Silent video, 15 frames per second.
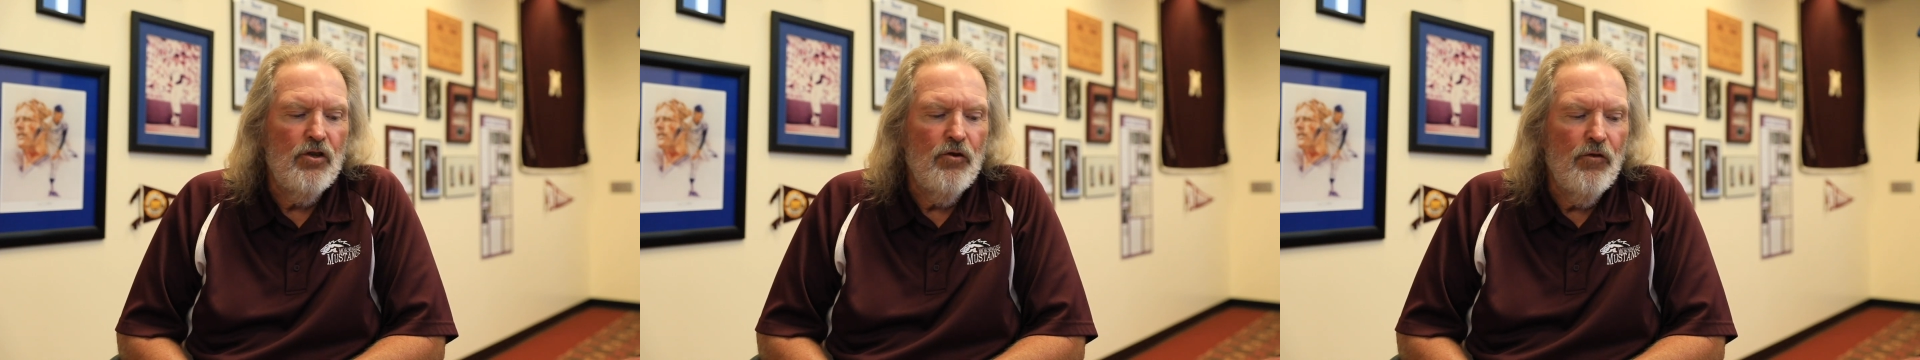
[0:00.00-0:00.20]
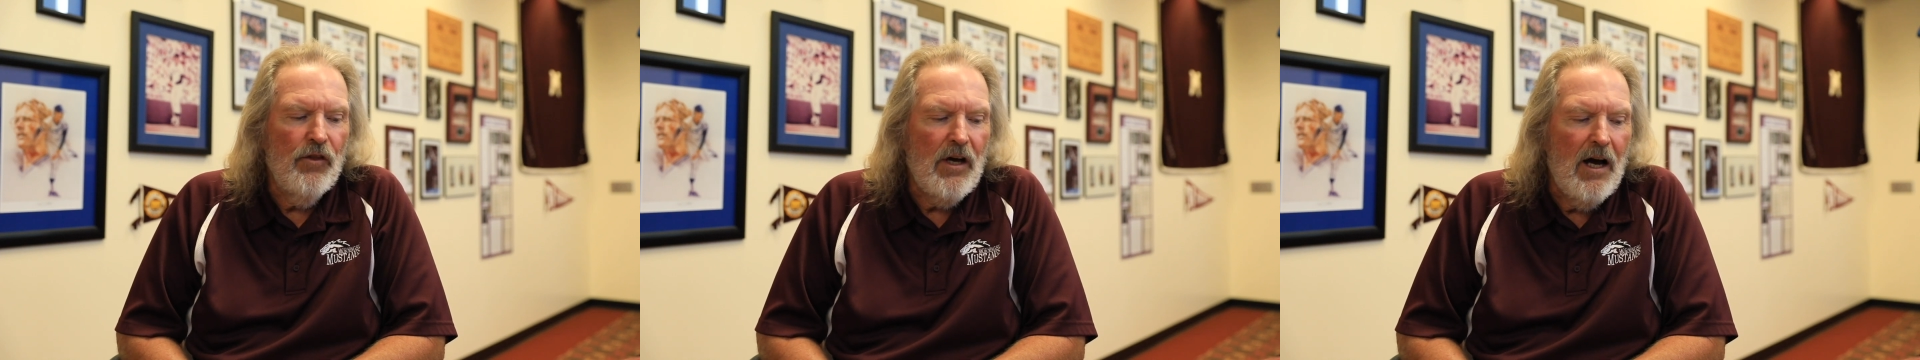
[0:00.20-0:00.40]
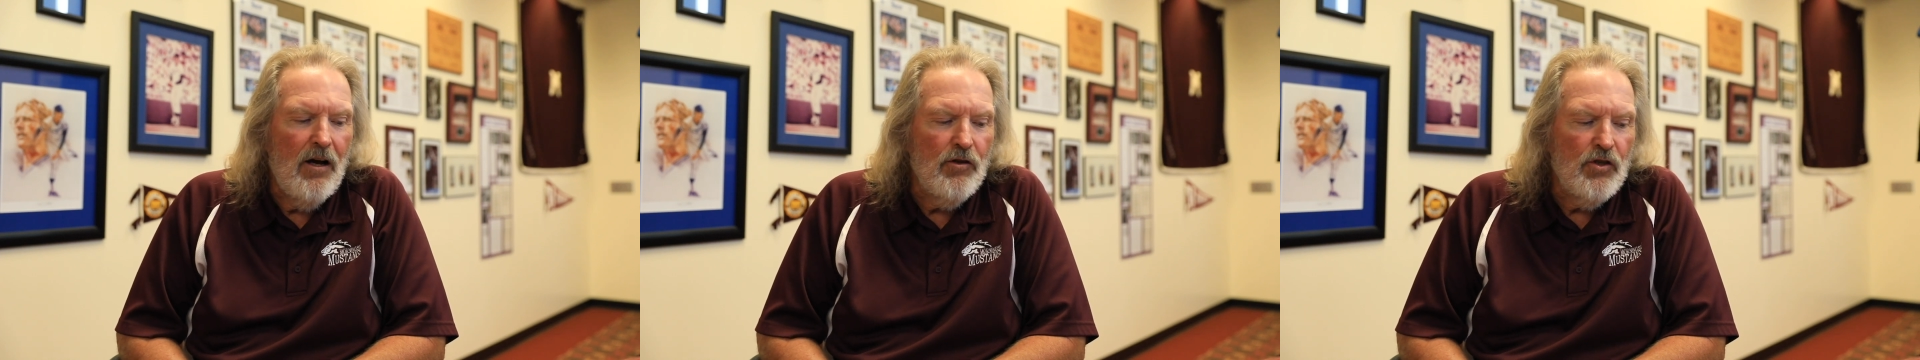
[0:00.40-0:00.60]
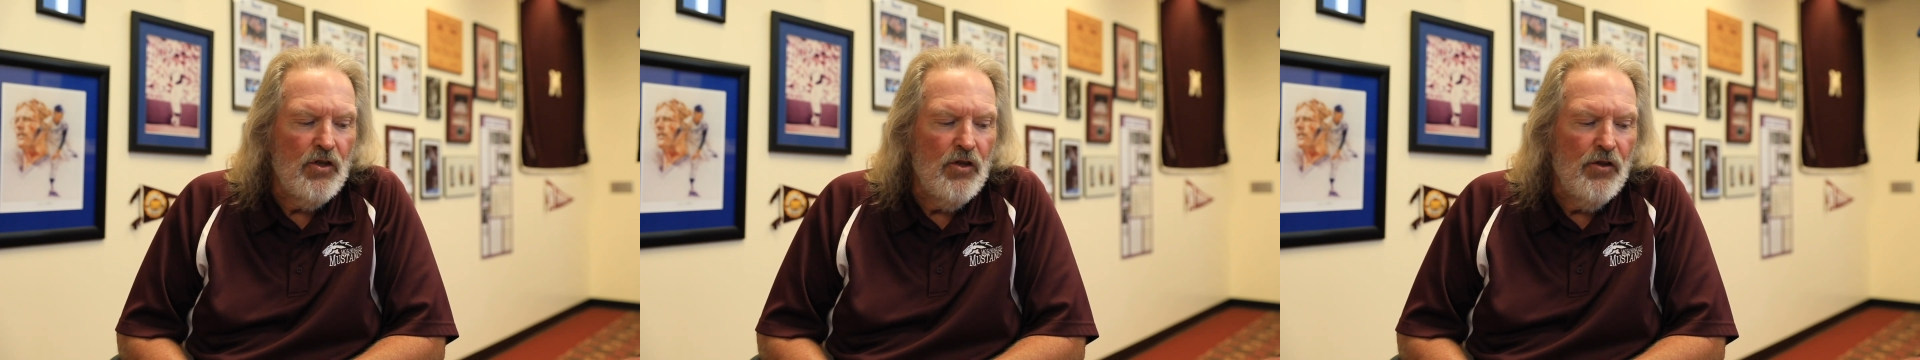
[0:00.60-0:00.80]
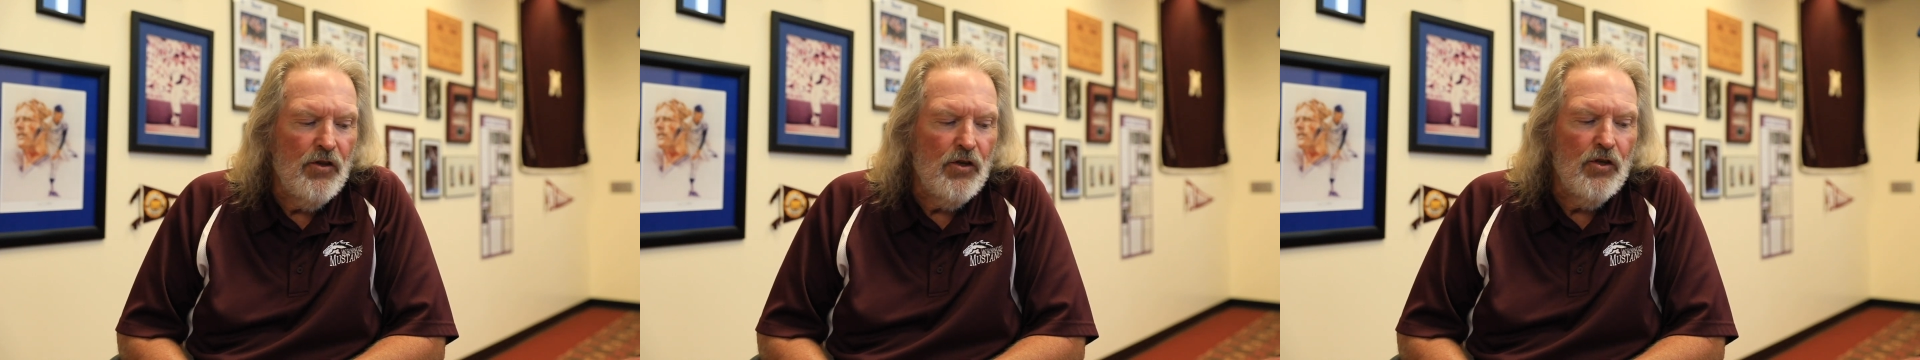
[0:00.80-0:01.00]

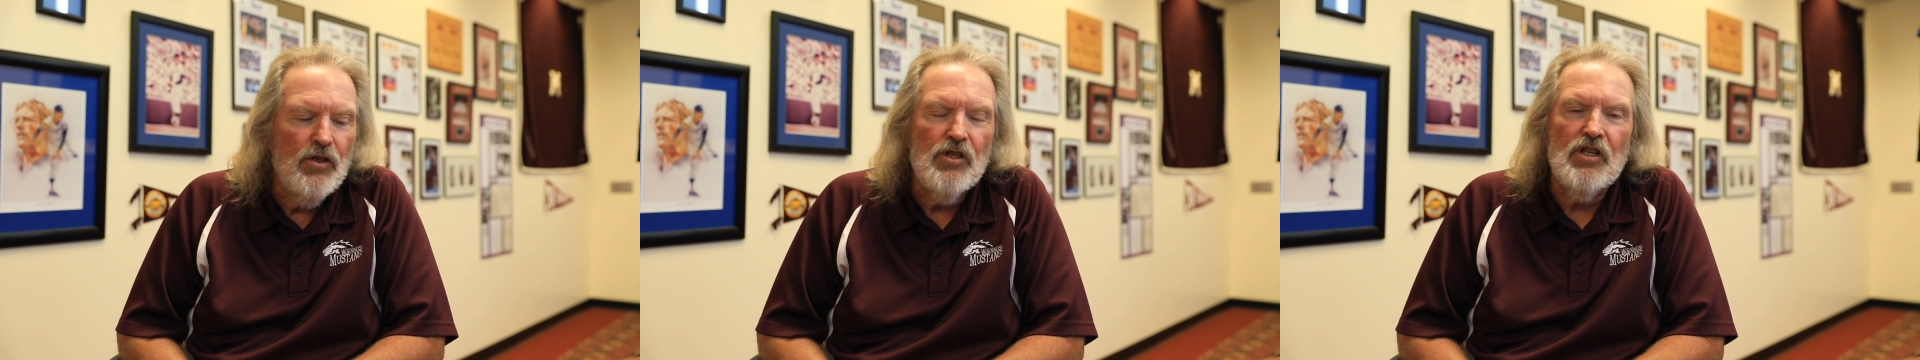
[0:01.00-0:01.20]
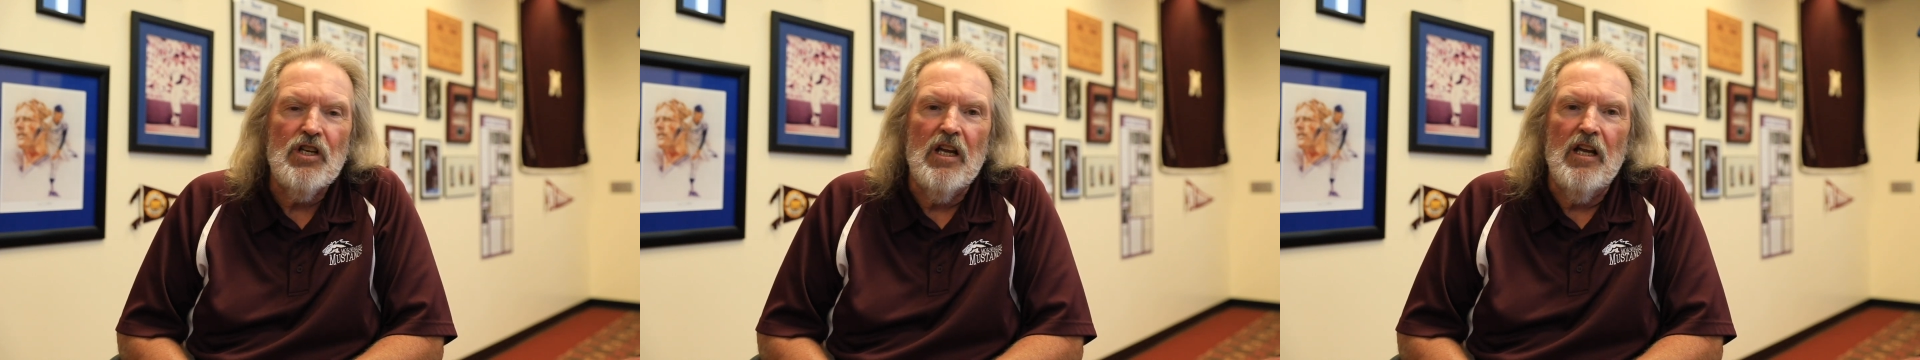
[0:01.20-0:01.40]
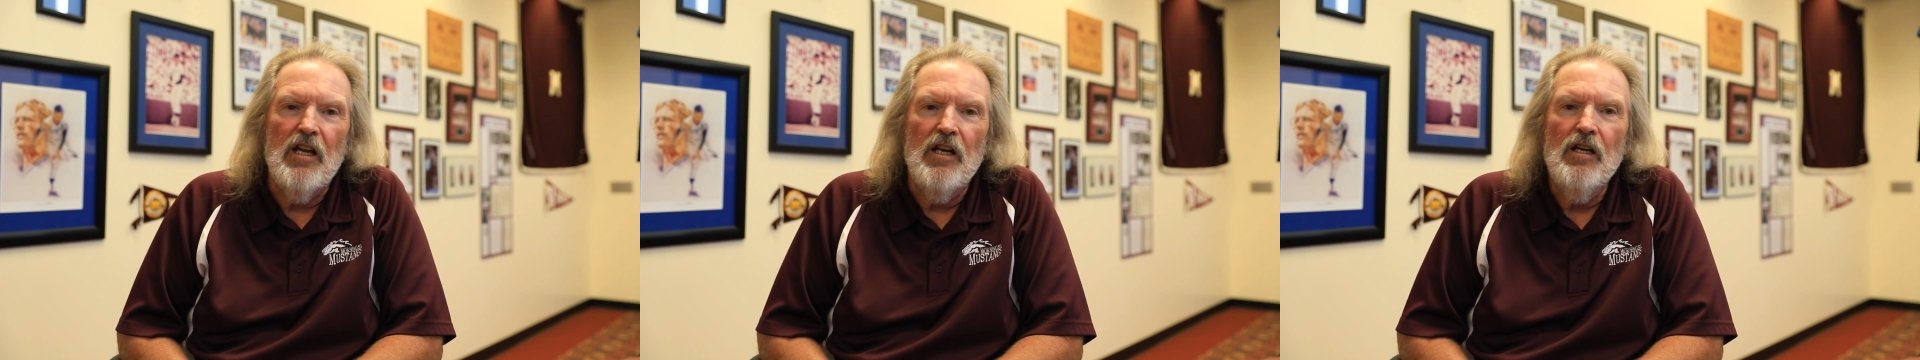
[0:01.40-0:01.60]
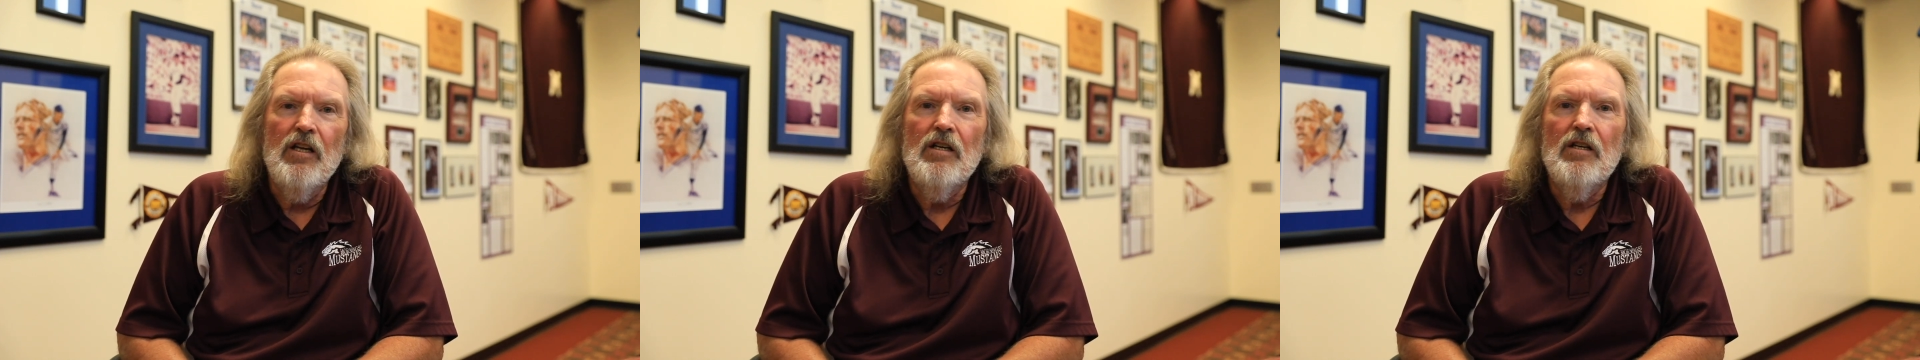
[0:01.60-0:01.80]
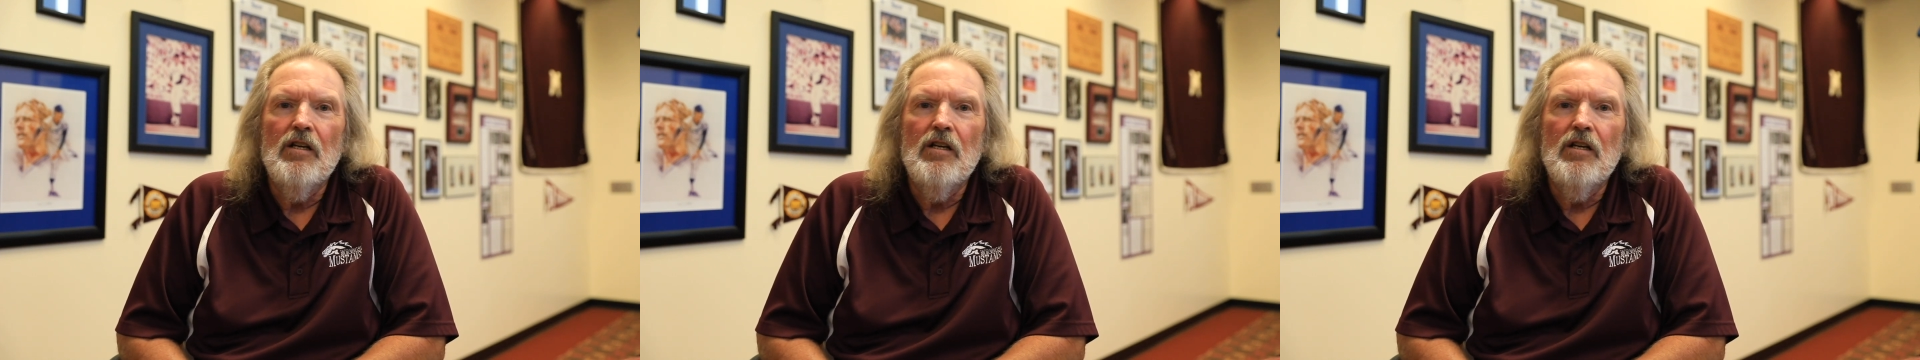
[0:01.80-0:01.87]
2013,